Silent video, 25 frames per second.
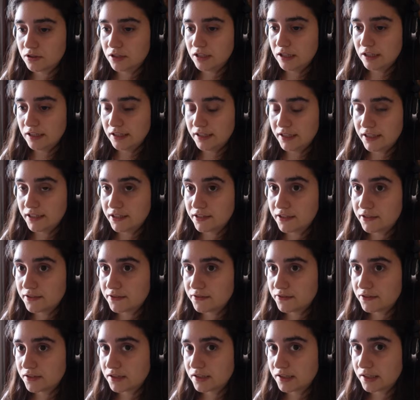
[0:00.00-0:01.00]
the
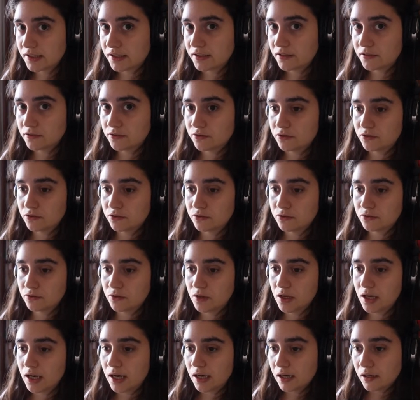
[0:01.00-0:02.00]
leaves into
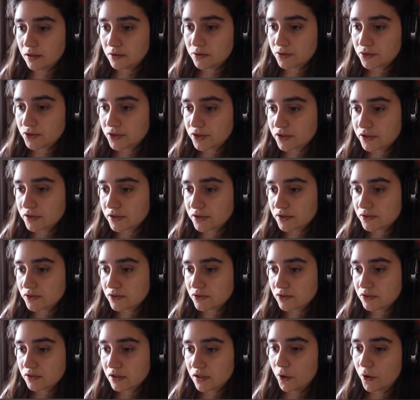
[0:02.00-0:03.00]

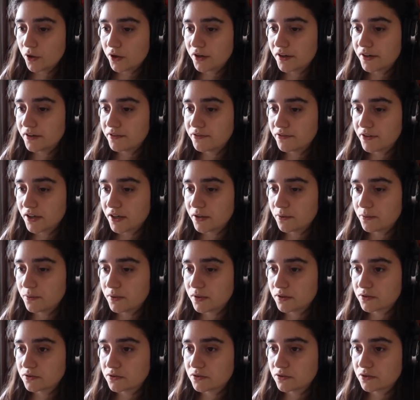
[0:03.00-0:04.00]
houses or if I
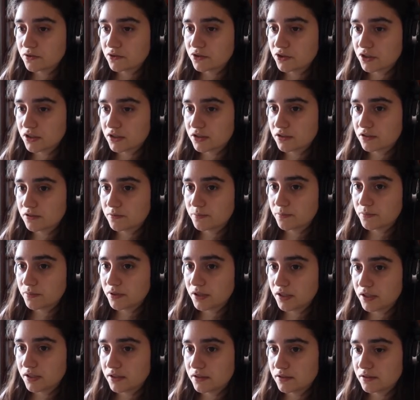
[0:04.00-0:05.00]
want to just
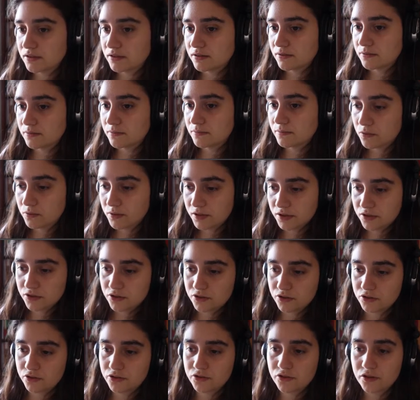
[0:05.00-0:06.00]
place
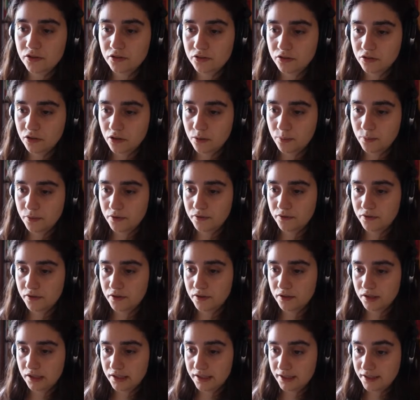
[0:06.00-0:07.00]
creatures on top of
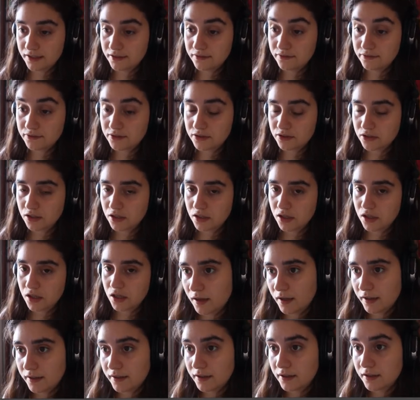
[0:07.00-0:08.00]
the leaves.
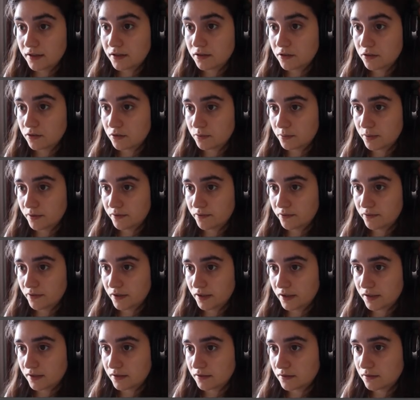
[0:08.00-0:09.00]
I think it could be
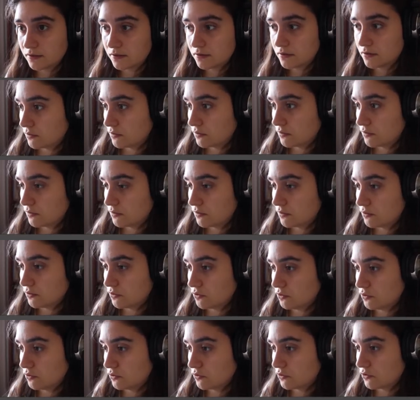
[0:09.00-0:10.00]
fun to
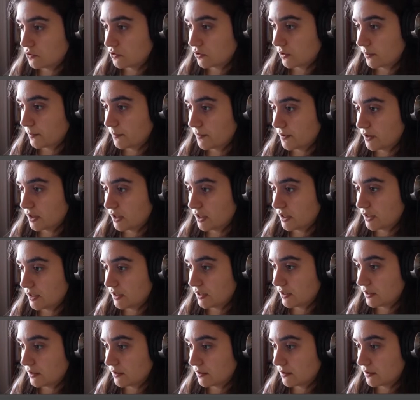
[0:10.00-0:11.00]
do
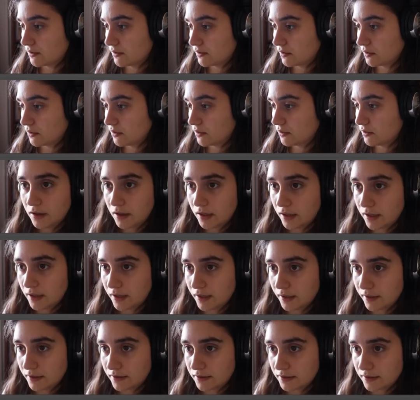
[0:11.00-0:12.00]
something
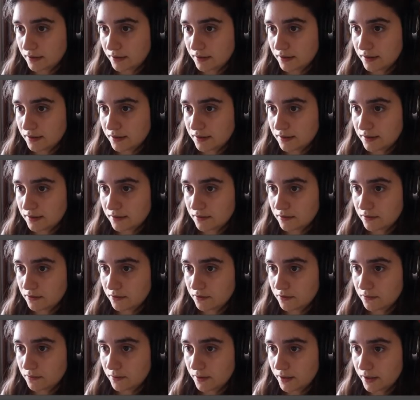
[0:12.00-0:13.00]
like this
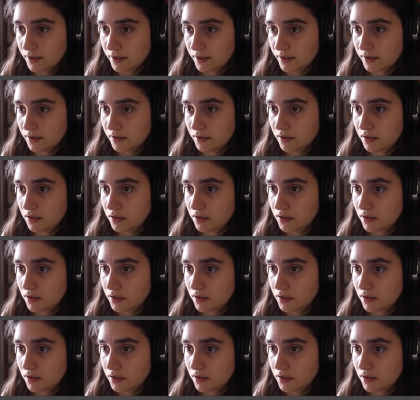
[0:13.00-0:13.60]
where